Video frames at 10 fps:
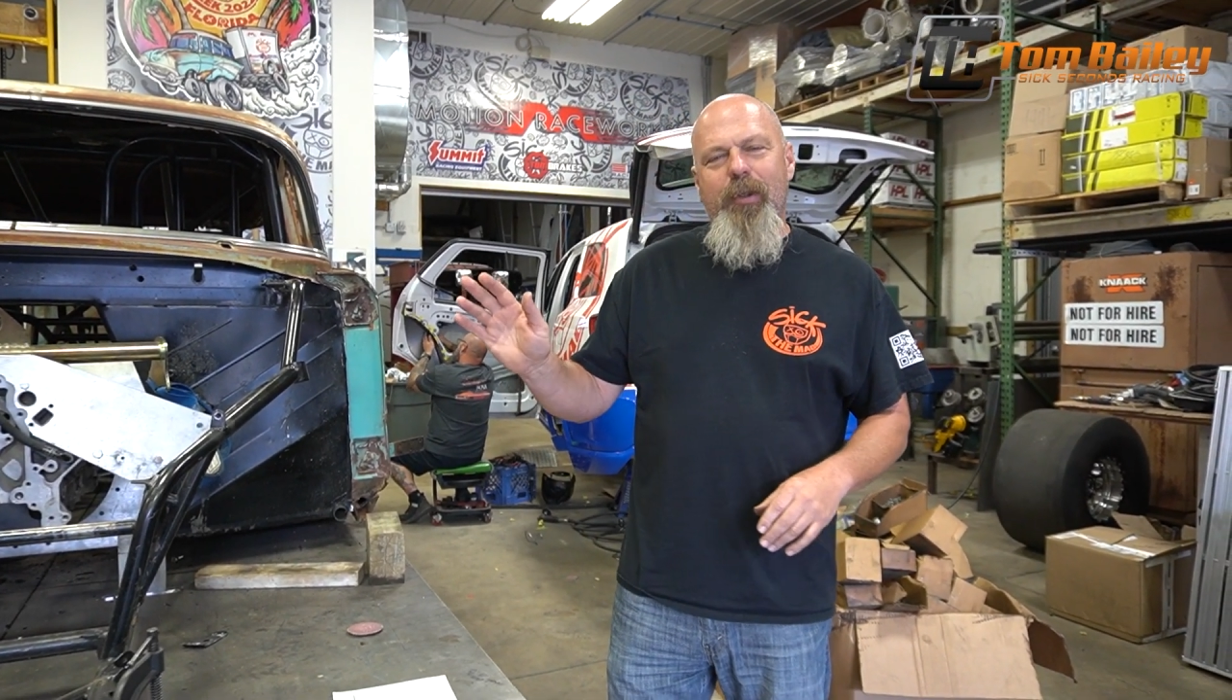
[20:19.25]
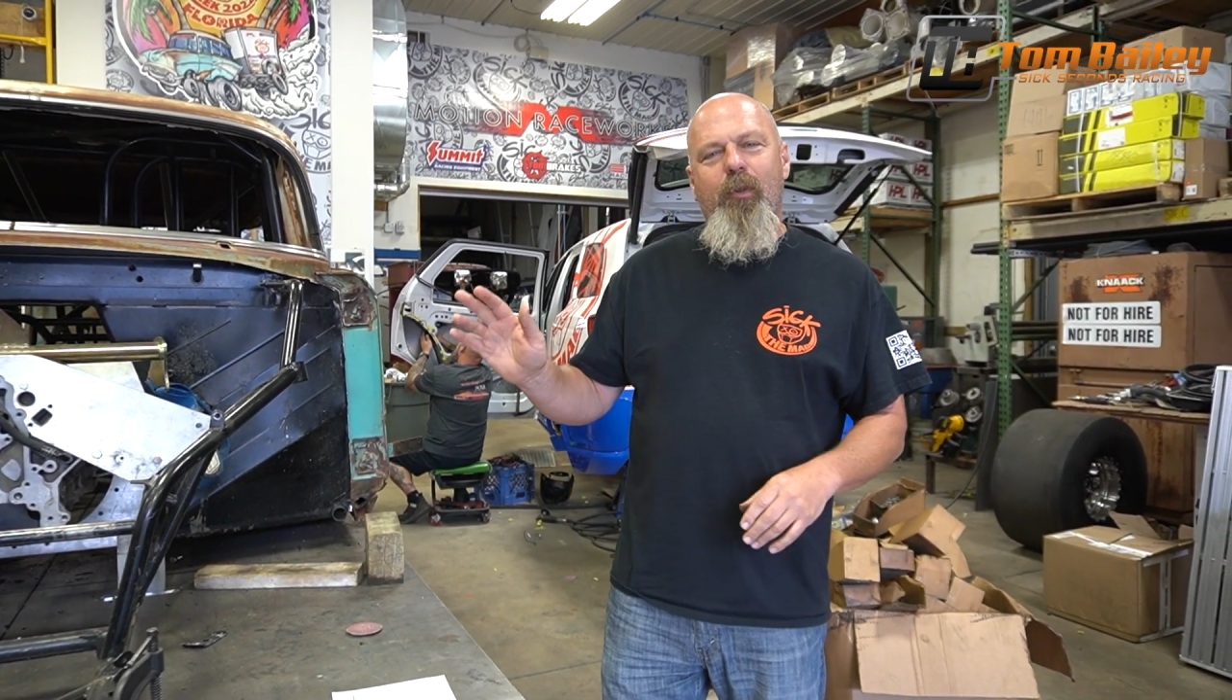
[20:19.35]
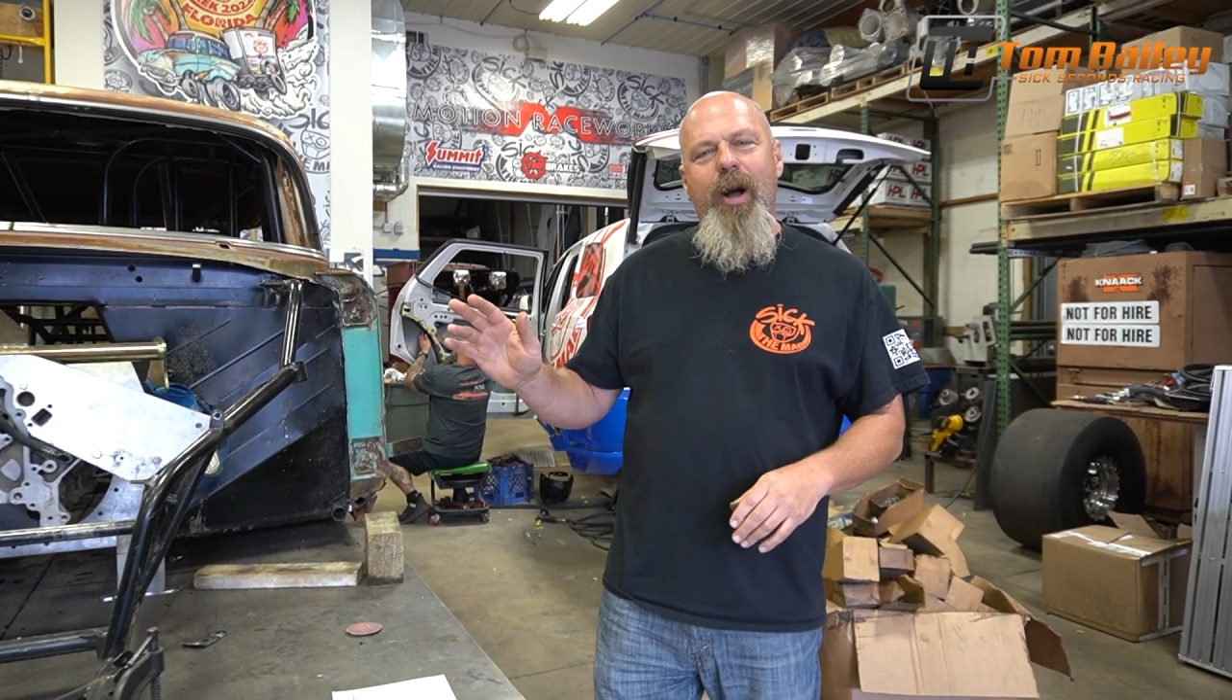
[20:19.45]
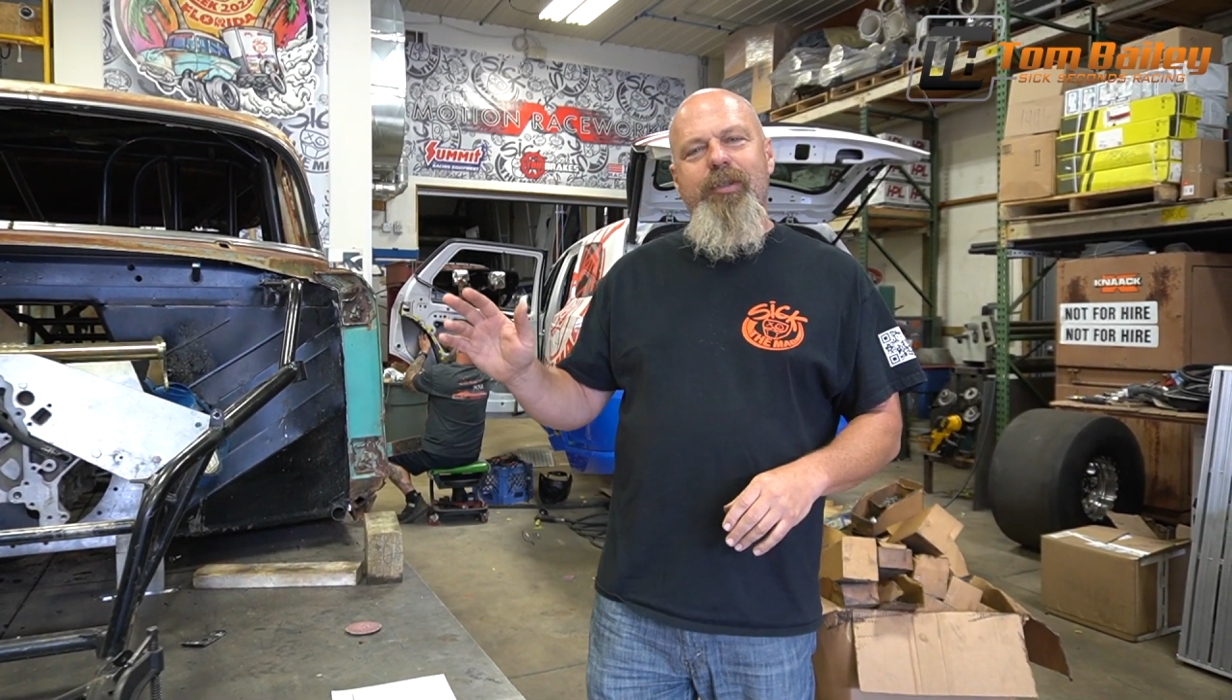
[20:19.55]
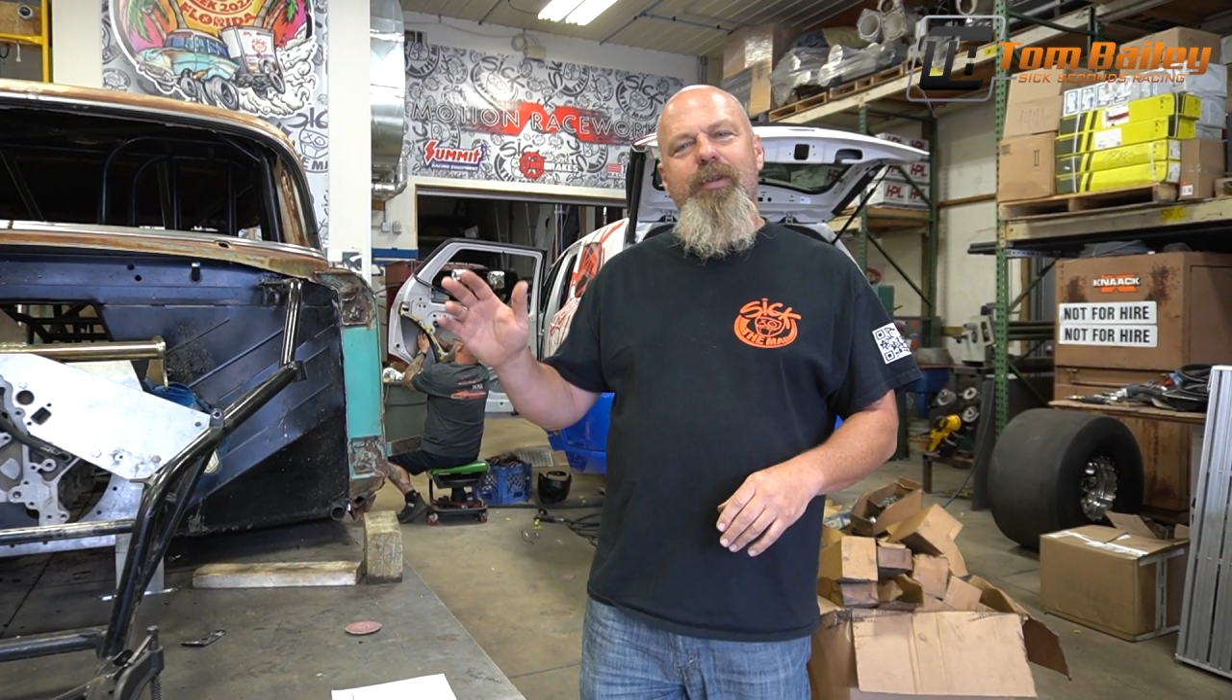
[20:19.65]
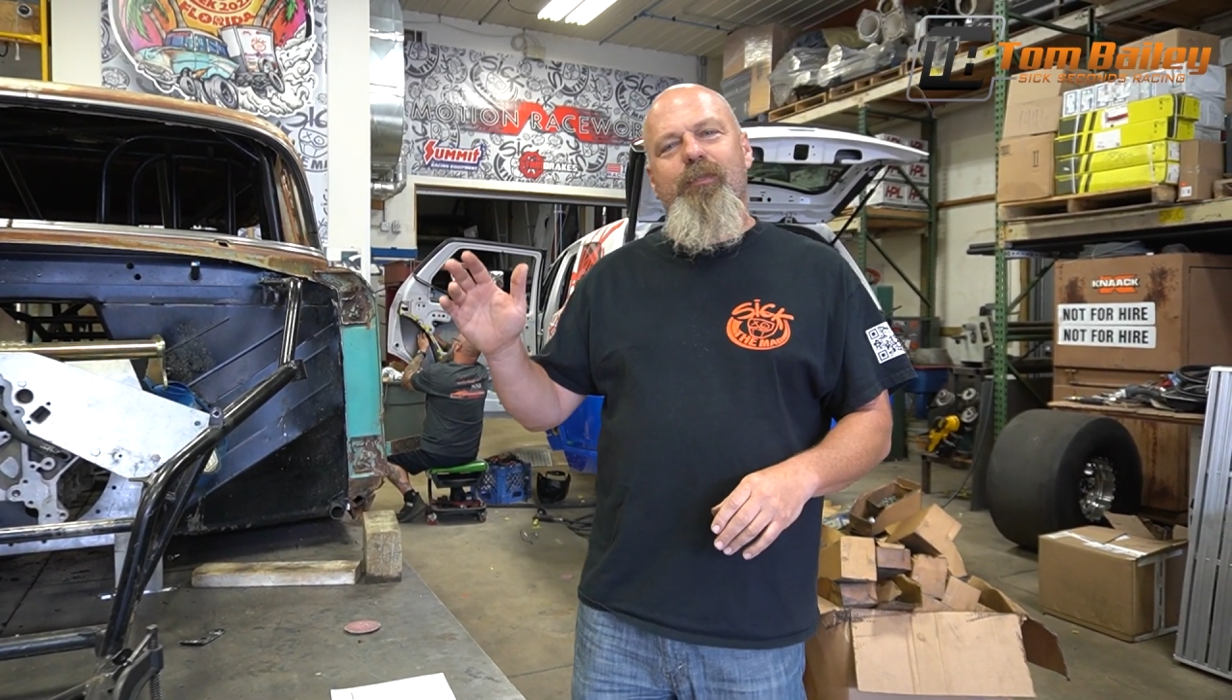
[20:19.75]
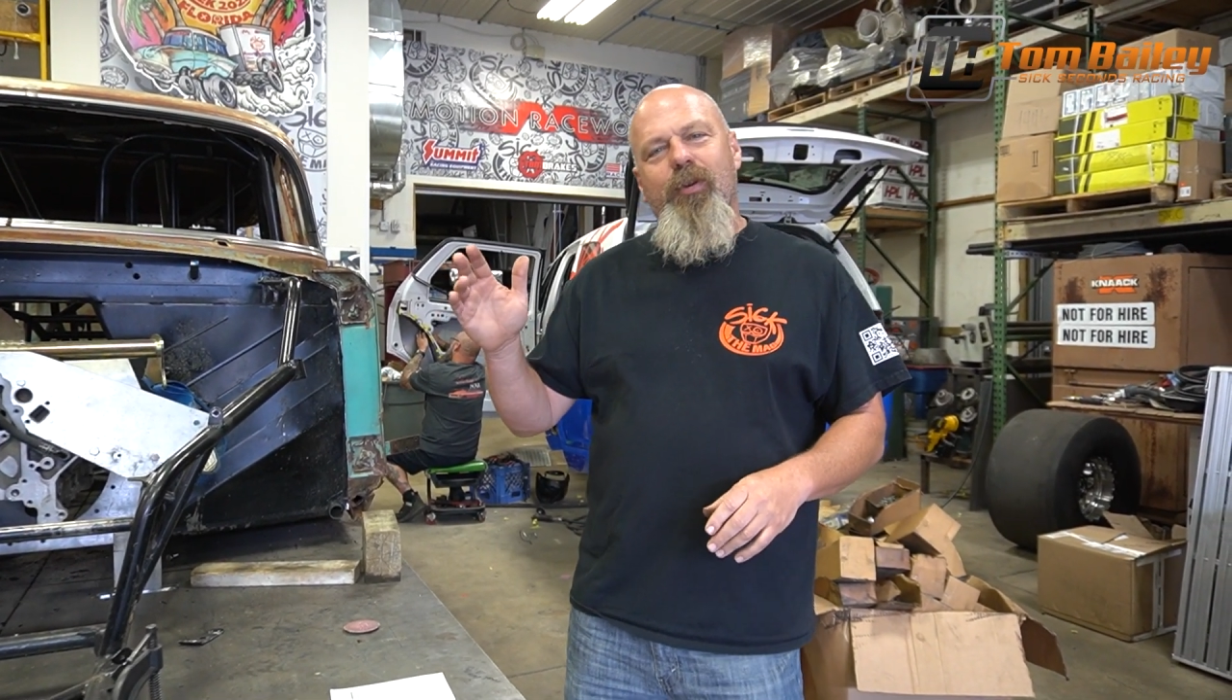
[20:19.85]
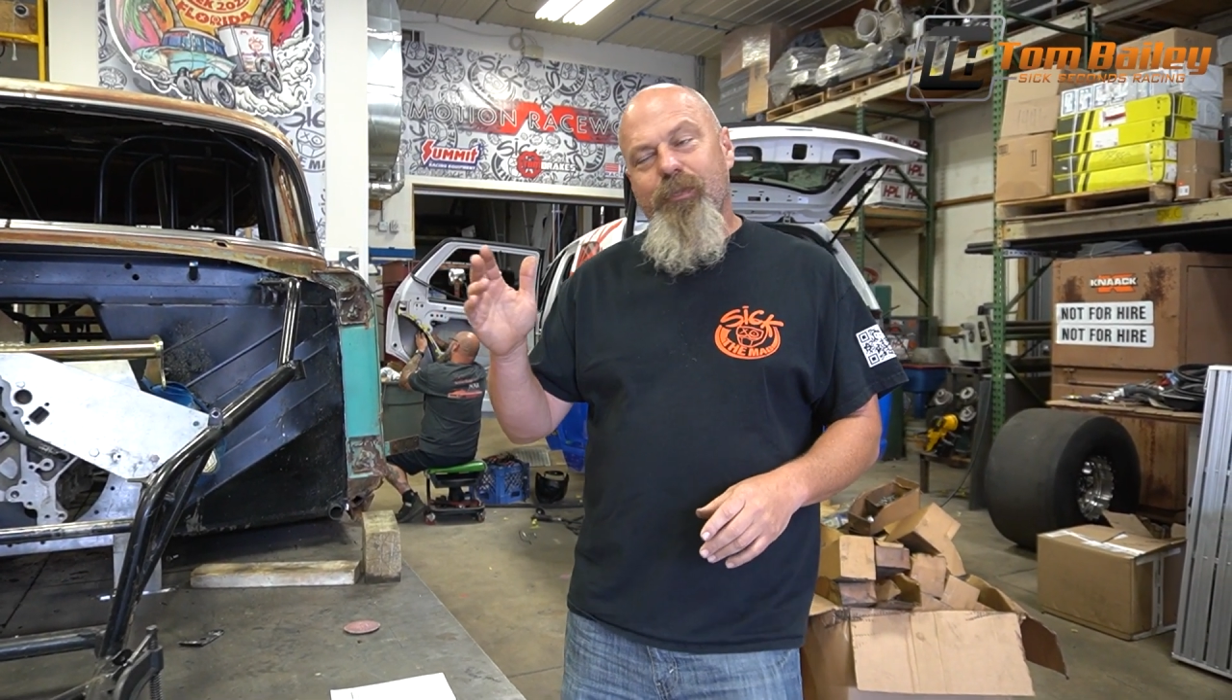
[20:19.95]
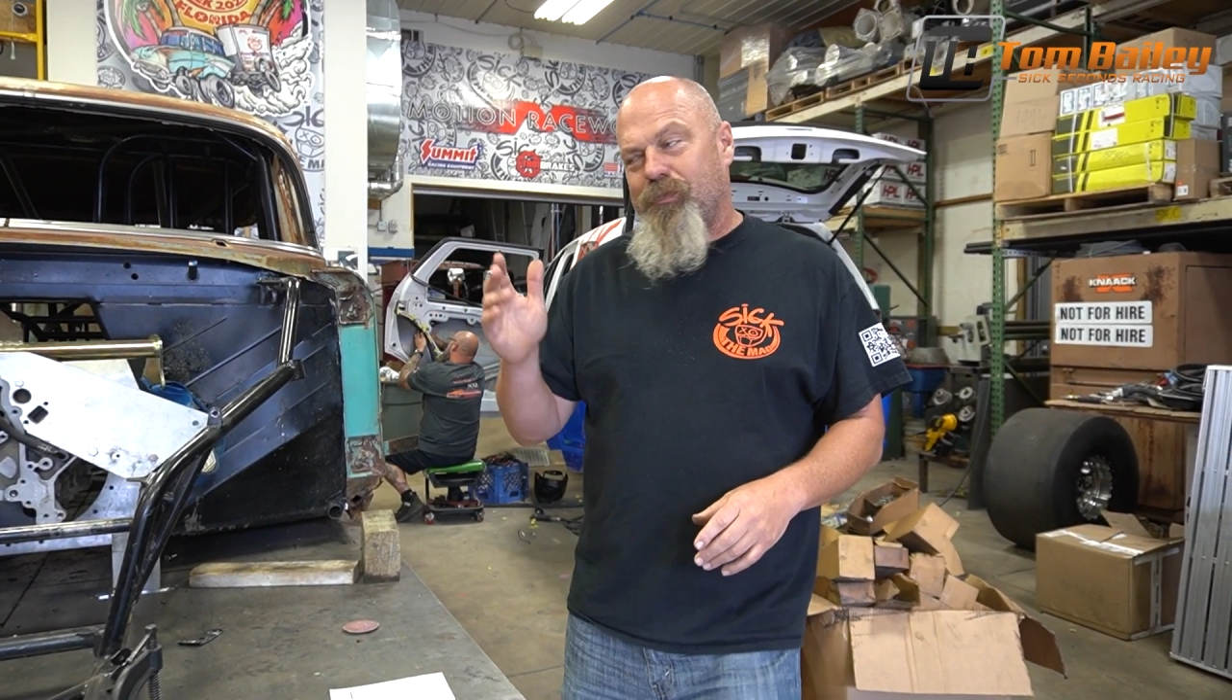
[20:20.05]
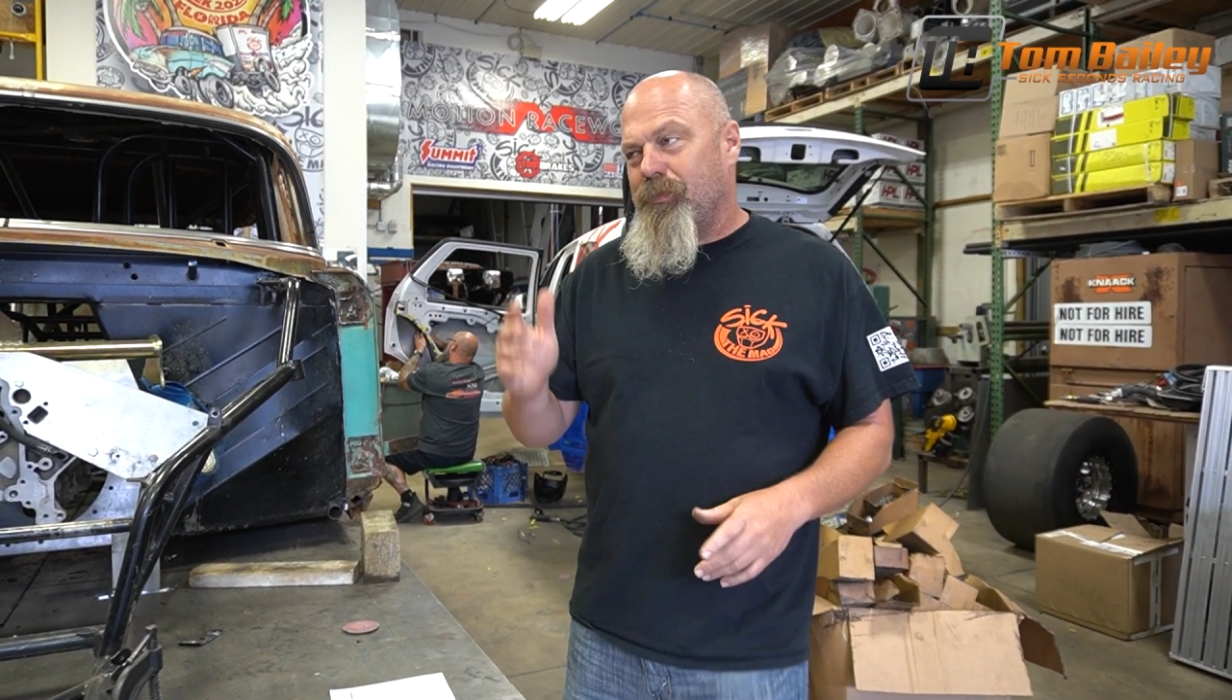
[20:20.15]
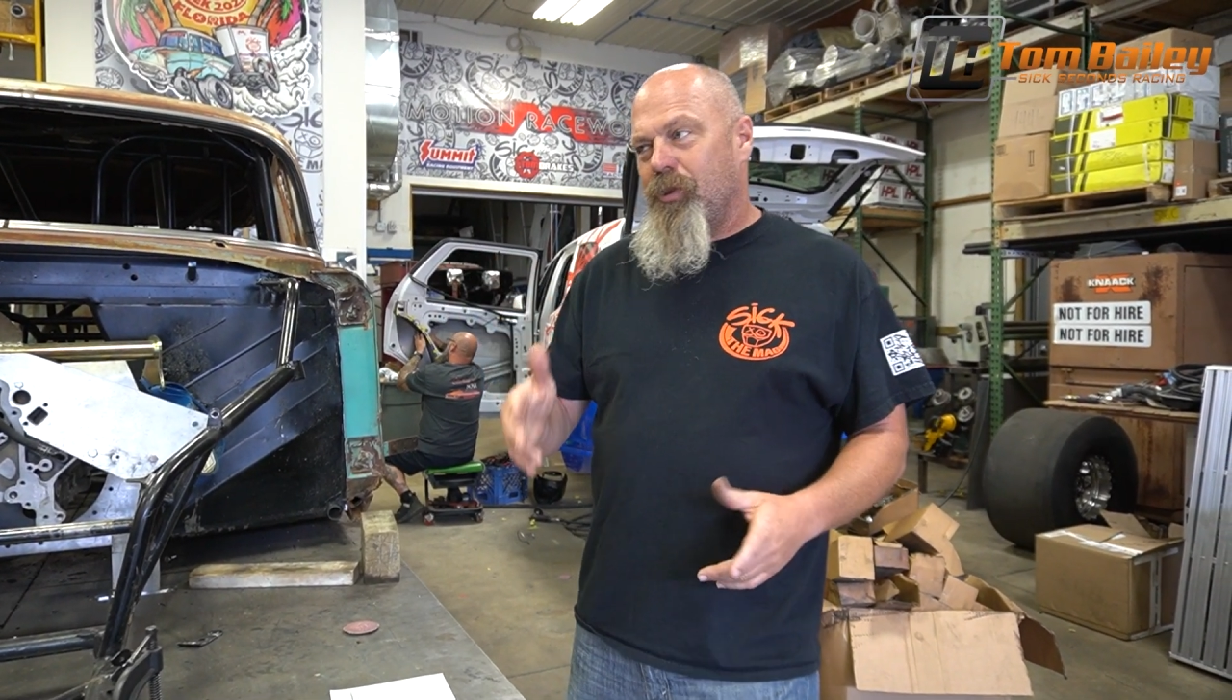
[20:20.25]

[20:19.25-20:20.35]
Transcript: that wants them, we're